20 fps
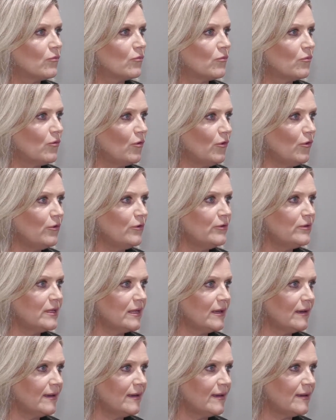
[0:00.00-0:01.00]

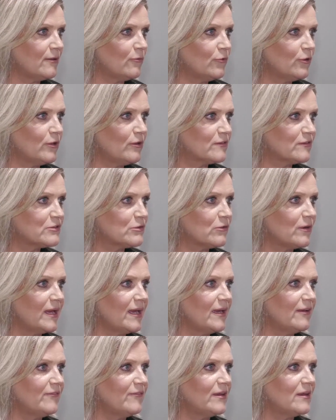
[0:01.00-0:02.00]
Okay, what else do I
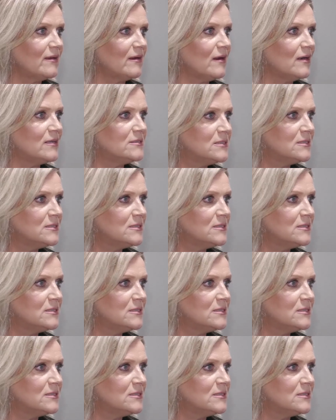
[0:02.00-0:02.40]
have here?